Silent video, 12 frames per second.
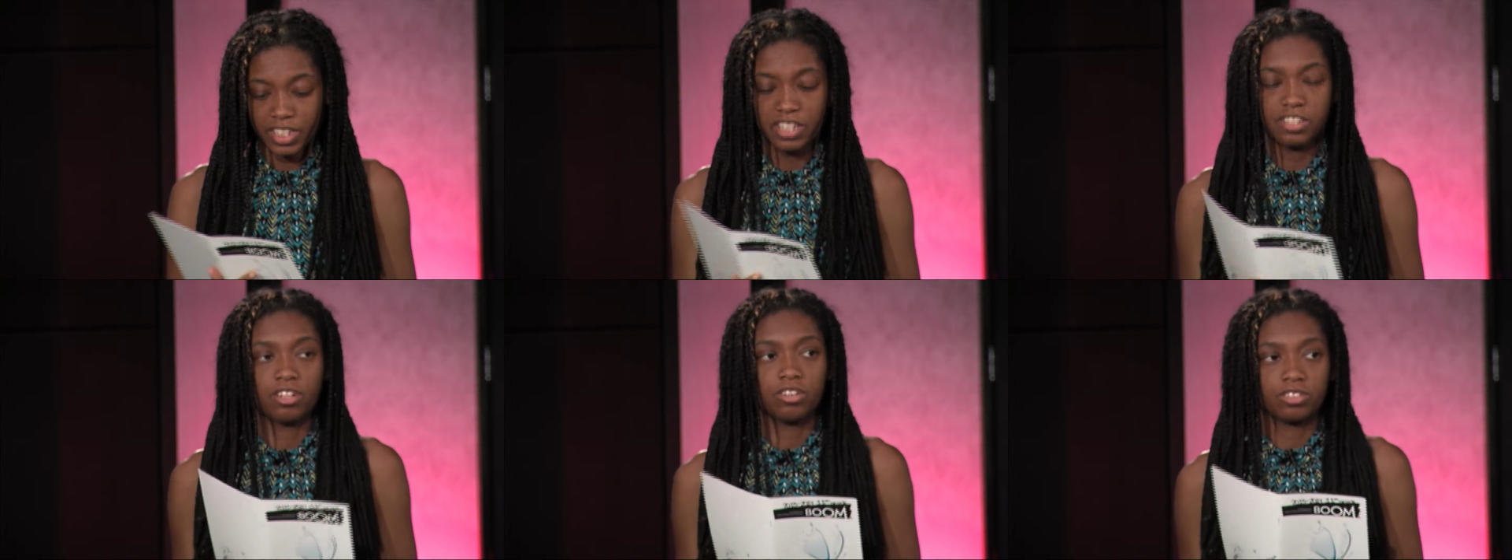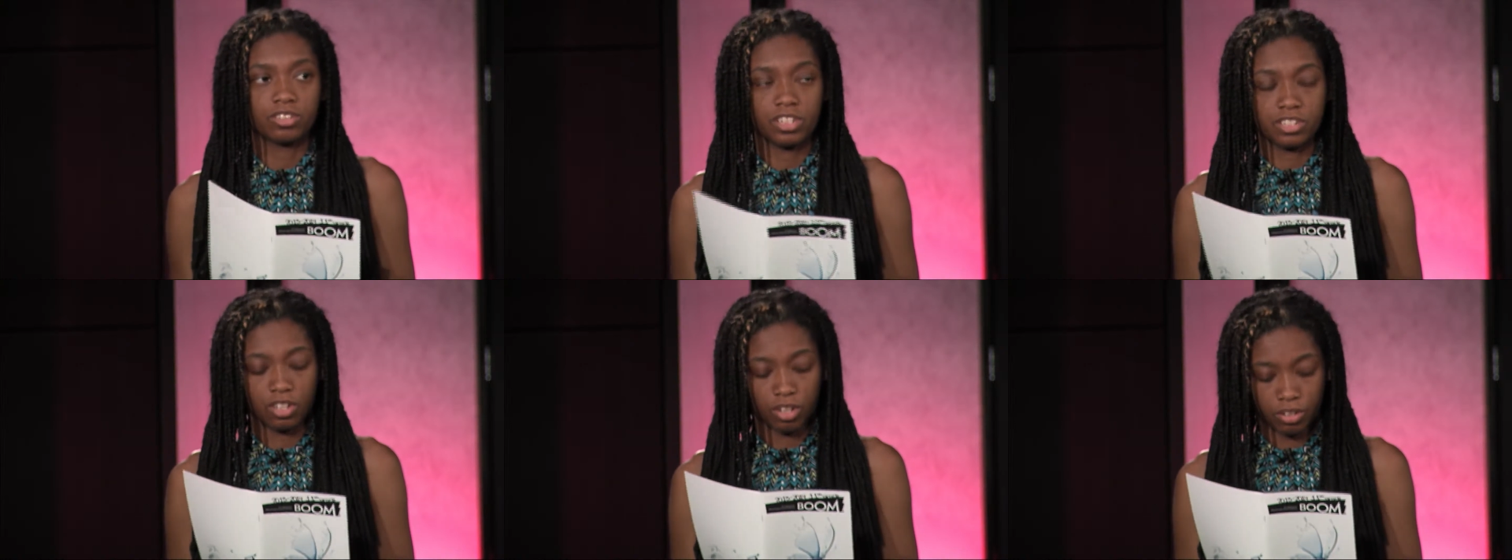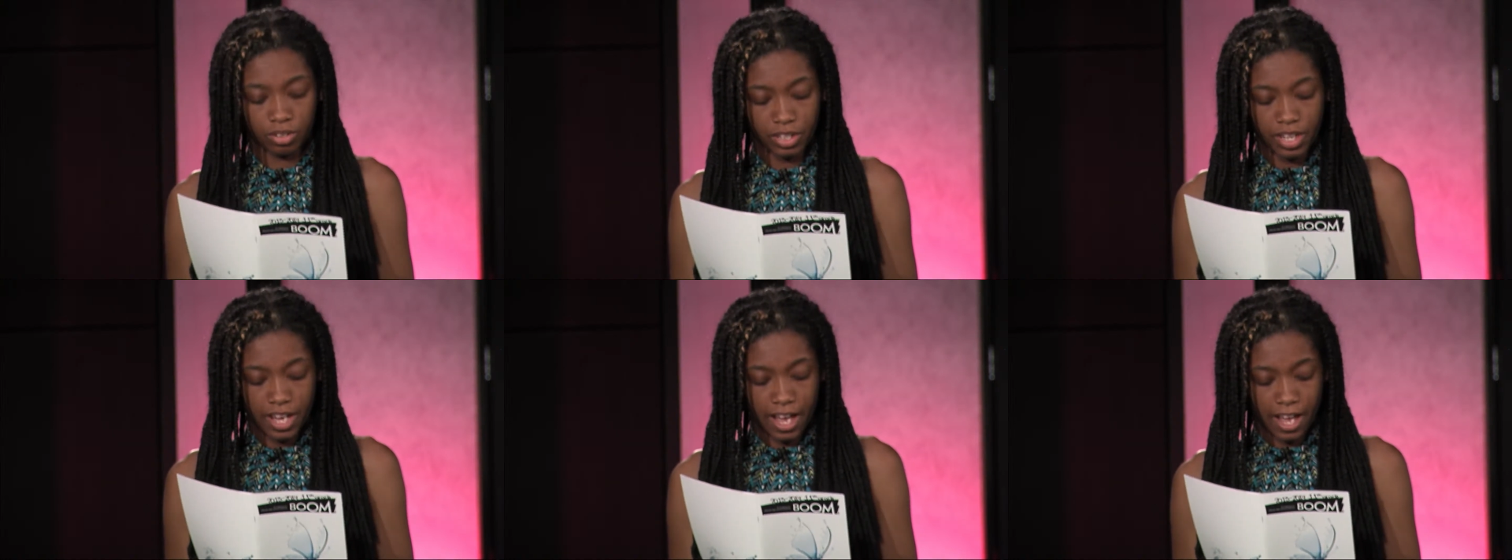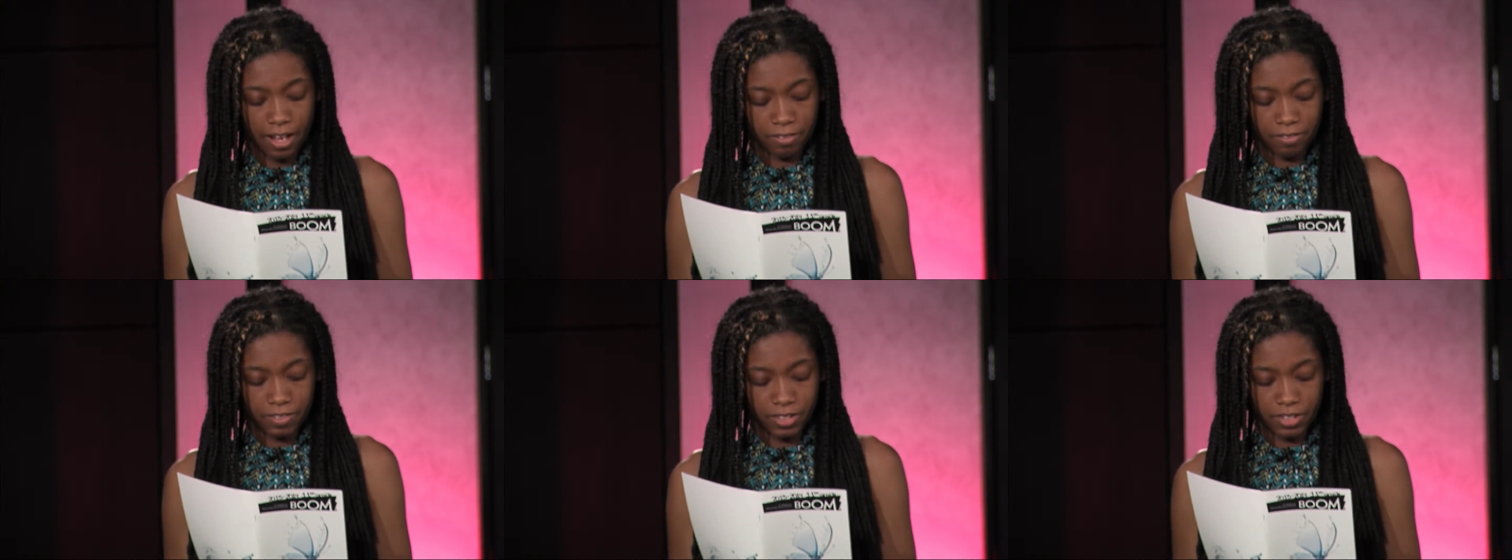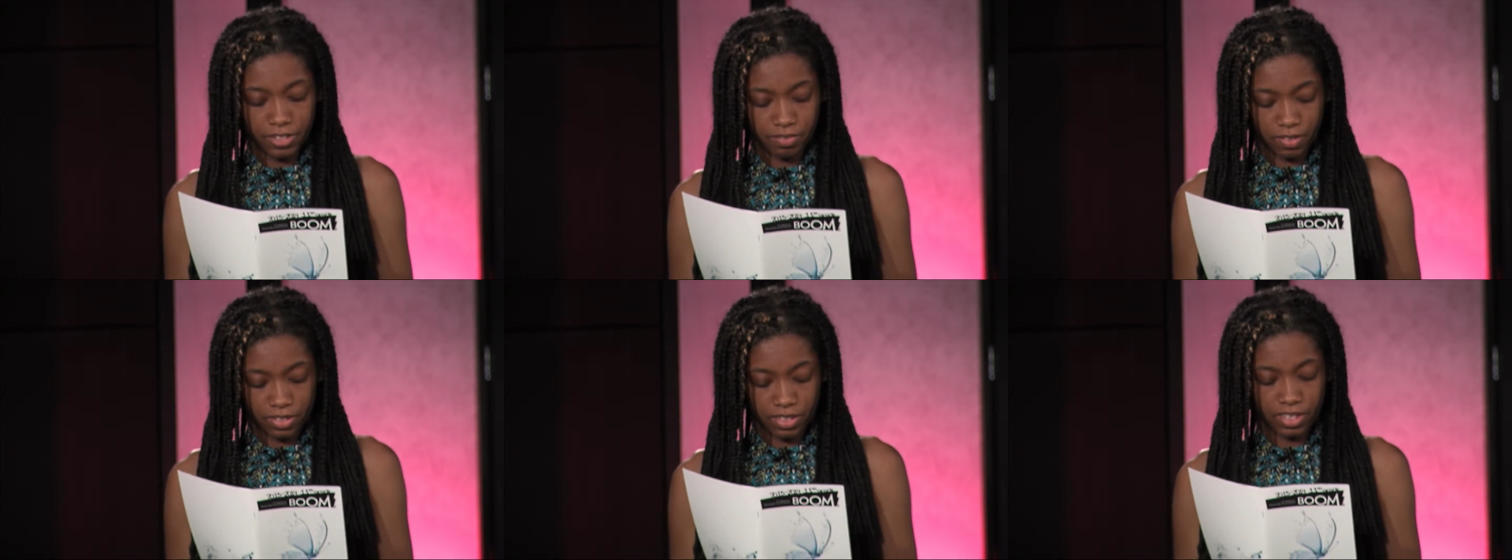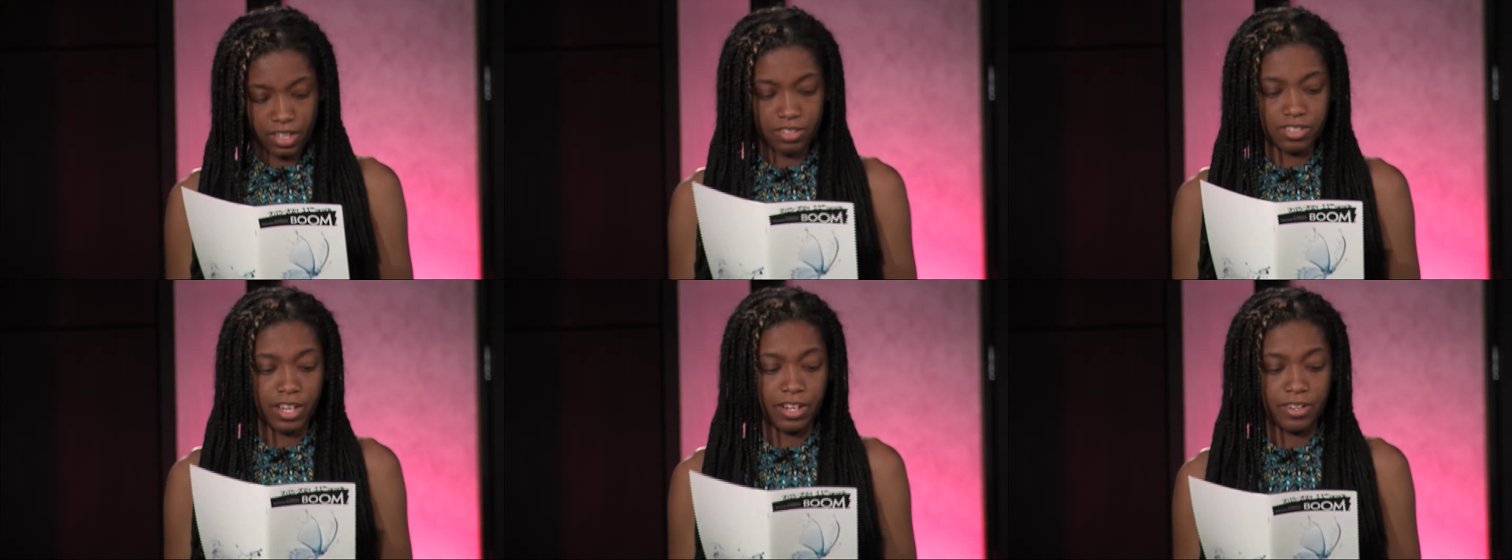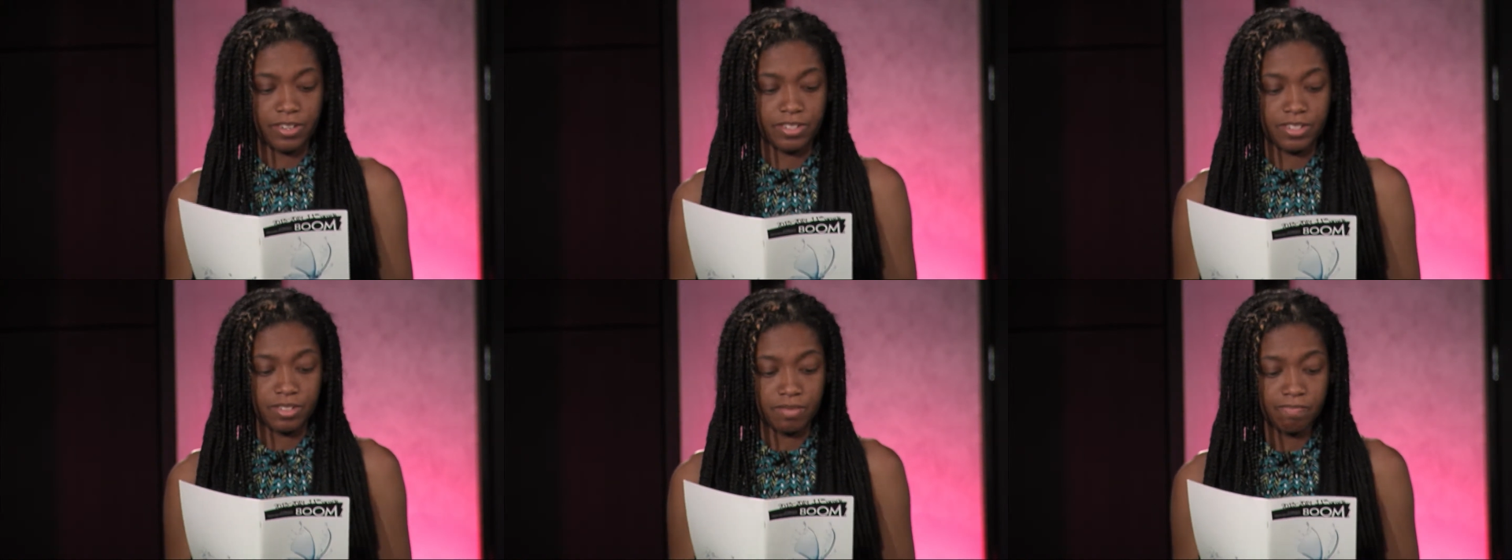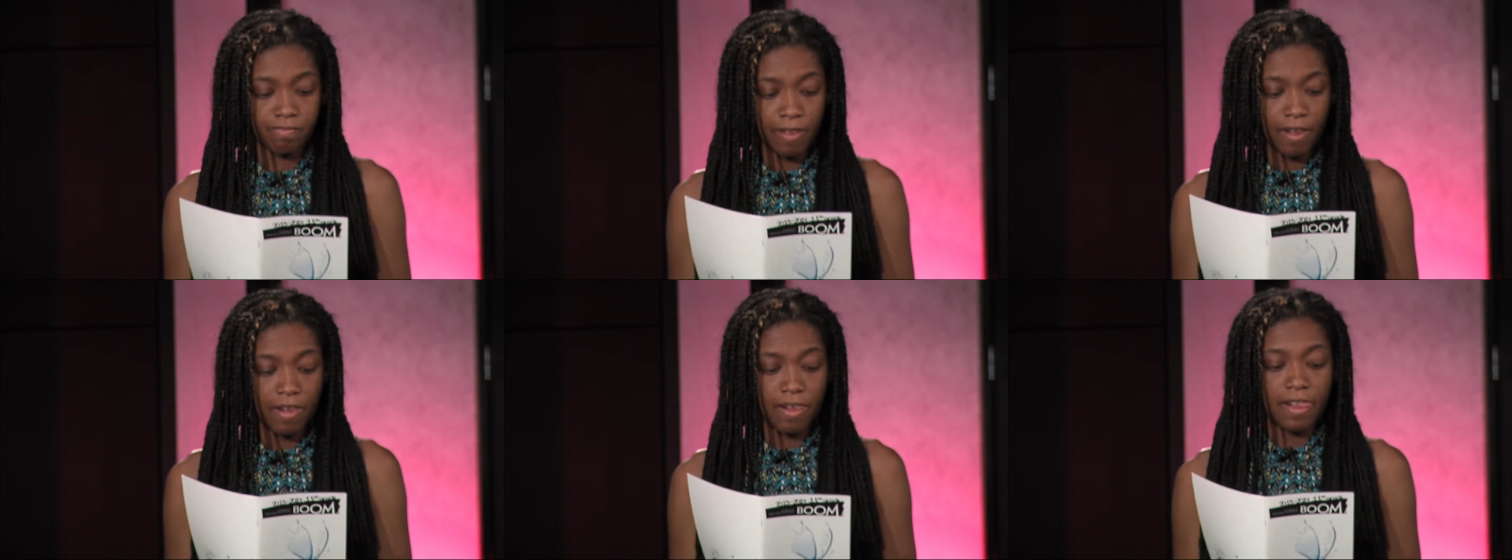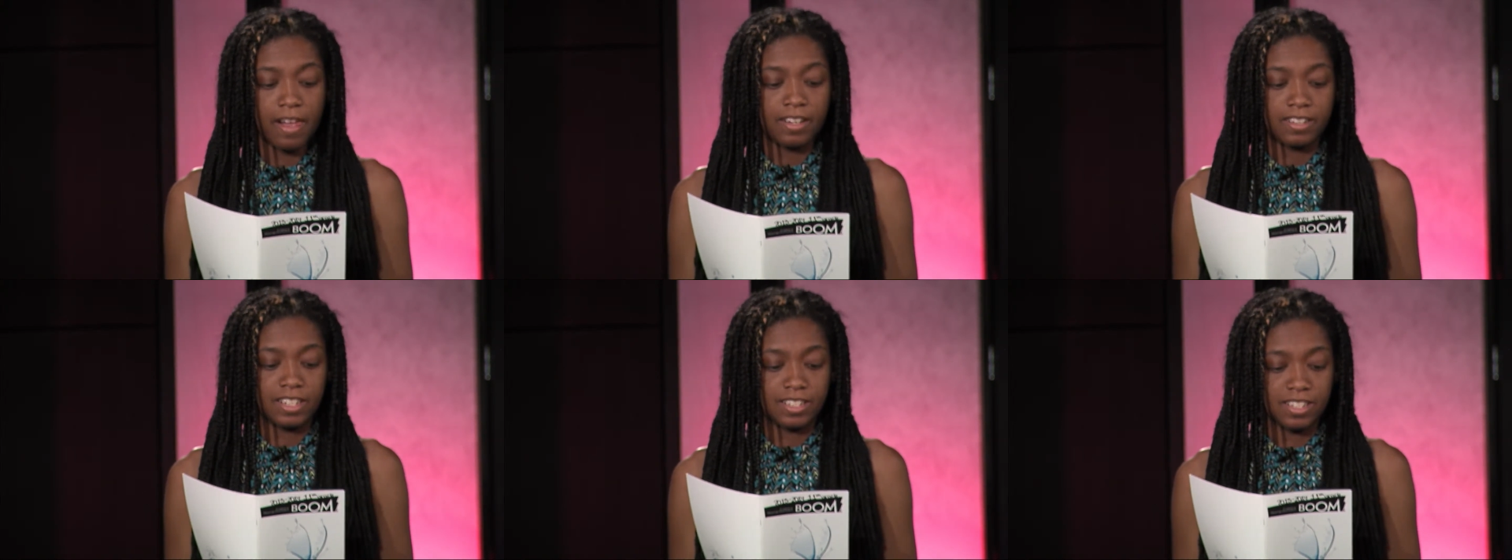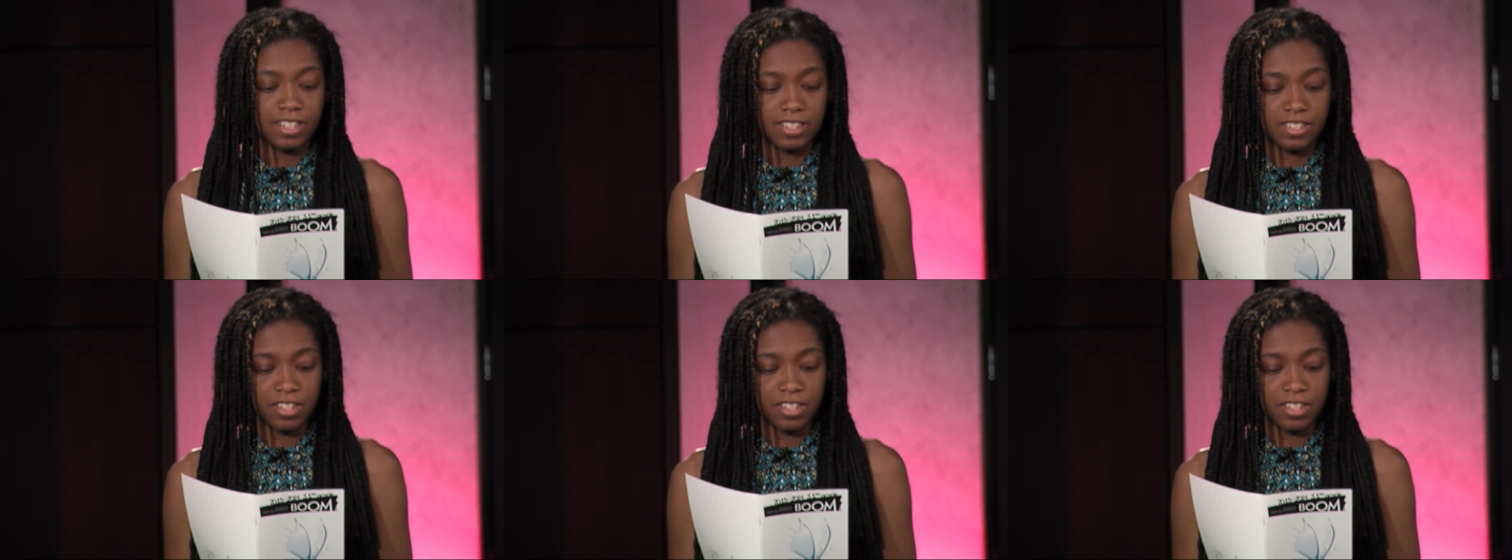It's called Outfitters versus Outsiders. They see us